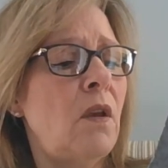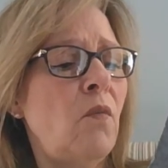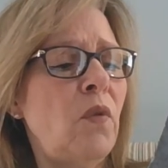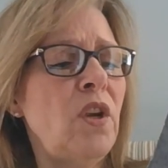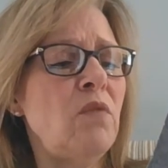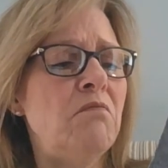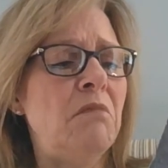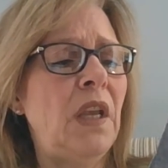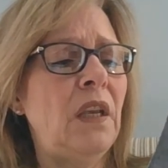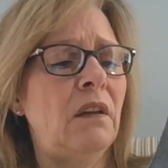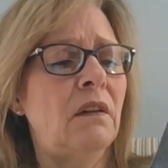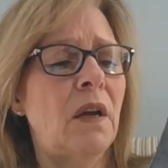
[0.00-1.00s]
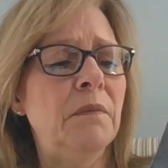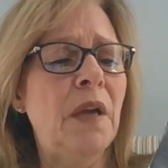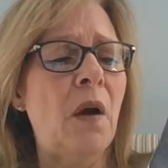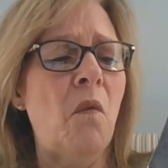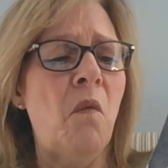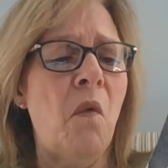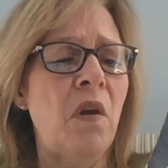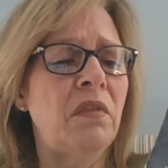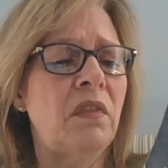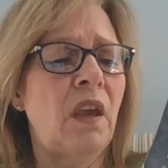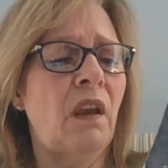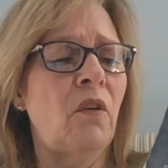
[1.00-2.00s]
"What do you mean I'm not one
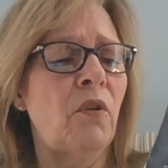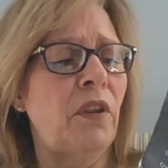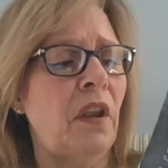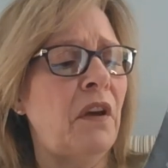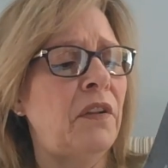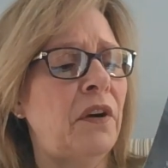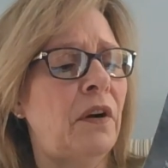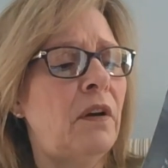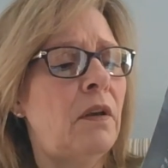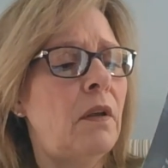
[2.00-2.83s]
thing or the other?"